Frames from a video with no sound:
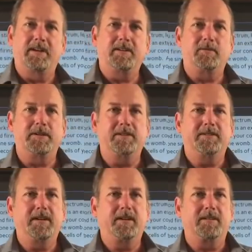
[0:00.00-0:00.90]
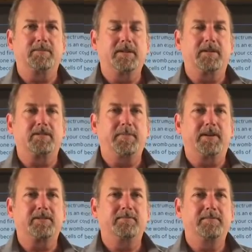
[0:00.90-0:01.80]
idea where you stand on the political
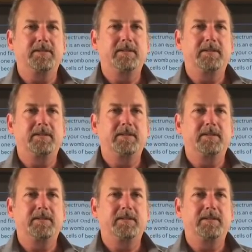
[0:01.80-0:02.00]
spectrum,